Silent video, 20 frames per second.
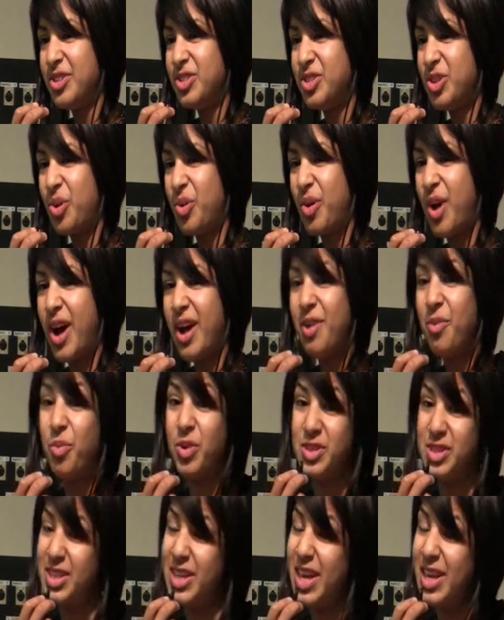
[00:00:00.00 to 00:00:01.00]
So I,
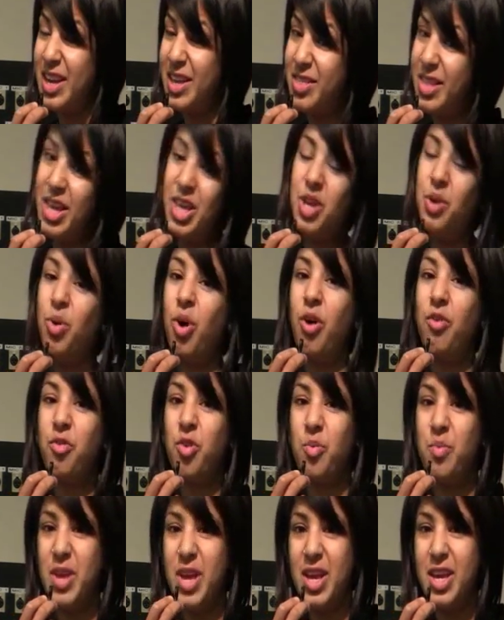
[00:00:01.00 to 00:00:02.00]
once again, I thank you
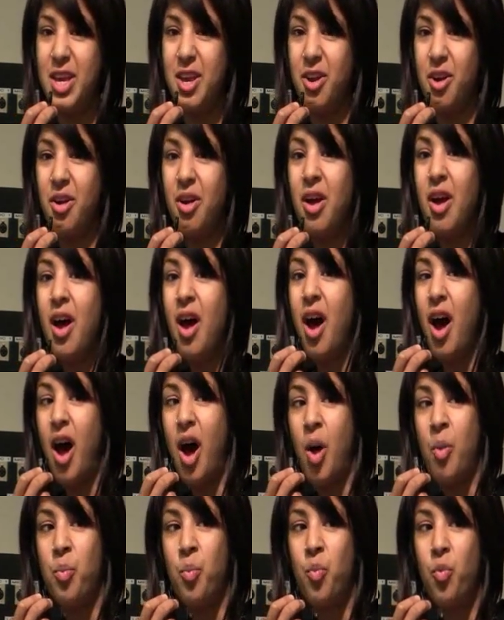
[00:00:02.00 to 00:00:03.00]
all for being here.
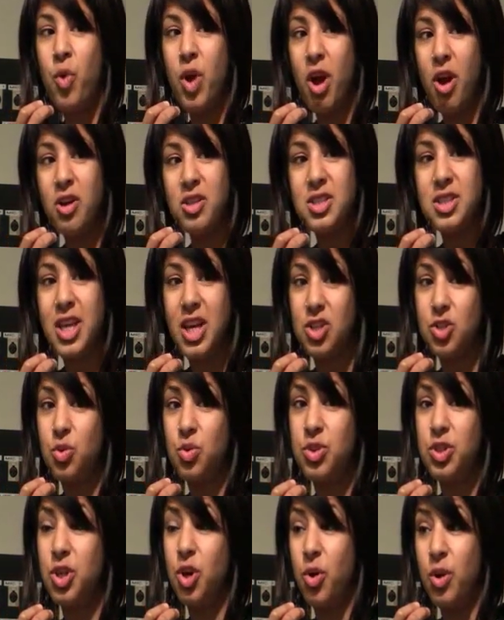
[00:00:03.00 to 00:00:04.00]
Um, we are
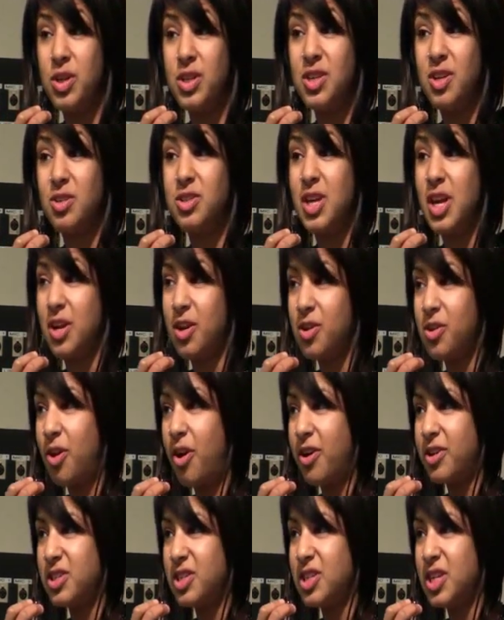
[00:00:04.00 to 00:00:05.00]
scheduled to go until ten
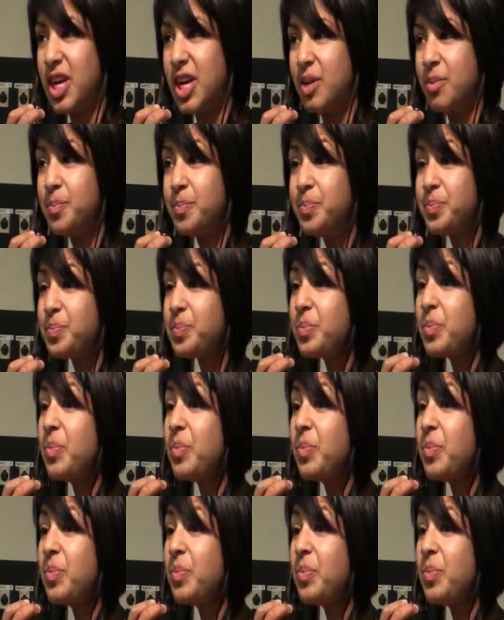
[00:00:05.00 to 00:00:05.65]
o'clock tonight.